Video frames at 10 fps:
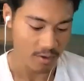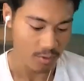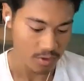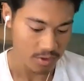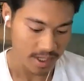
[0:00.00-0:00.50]

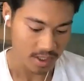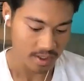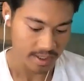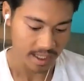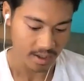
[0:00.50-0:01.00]
anyone who's
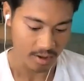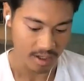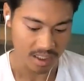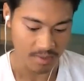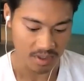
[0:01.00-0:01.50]
actually
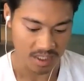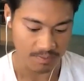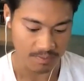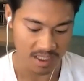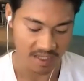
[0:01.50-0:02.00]
curious about the
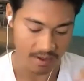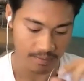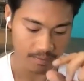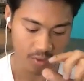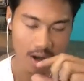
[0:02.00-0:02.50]
specific
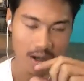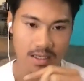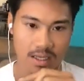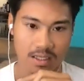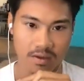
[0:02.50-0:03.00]

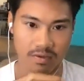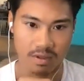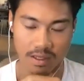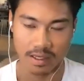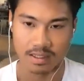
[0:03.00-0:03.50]
process of the
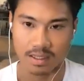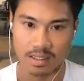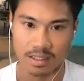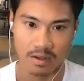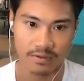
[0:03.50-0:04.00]
LinkedIn
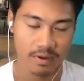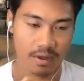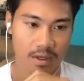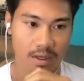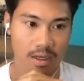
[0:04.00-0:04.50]
stuff,
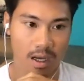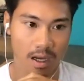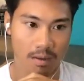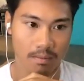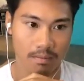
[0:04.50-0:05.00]

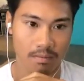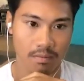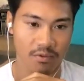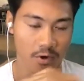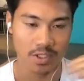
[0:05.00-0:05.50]
um,
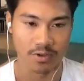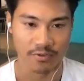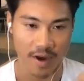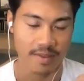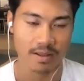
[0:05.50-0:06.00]
first you
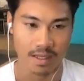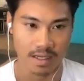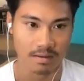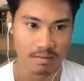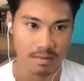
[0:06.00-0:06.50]
find the
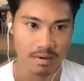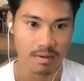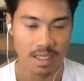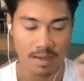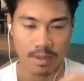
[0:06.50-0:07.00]
lead.
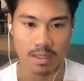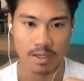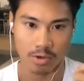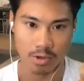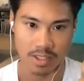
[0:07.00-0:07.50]
Typically
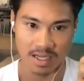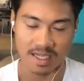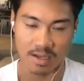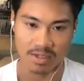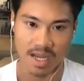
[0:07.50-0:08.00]
you're using
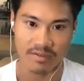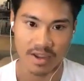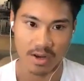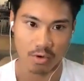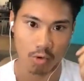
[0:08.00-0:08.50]
Sales
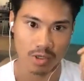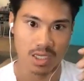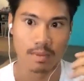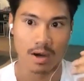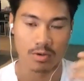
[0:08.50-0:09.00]
Navigator or
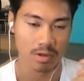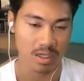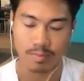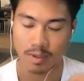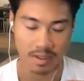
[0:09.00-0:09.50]
some other
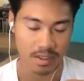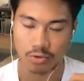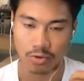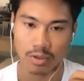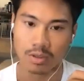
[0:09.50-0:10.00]
list building
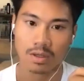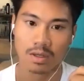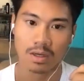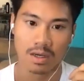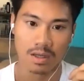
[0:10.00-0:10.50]
tool.
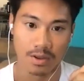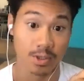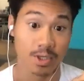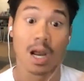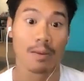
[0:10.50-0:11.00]

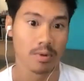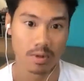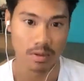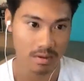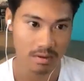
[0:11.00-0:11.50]
There's a couple.